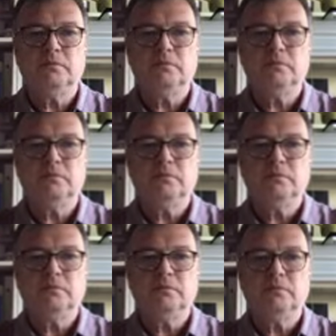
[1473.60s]

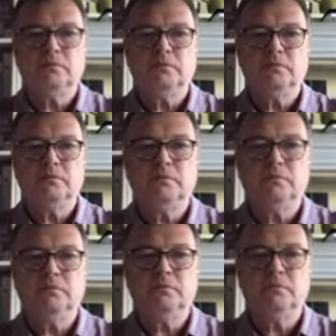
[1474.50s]

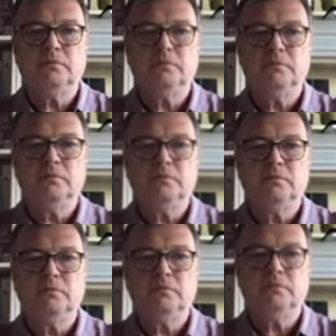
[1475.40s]

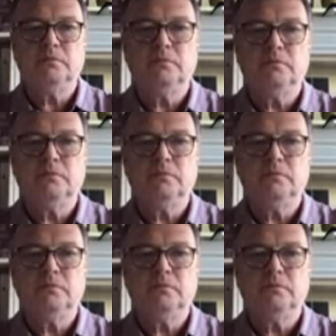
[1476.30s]
The person shown says nothing.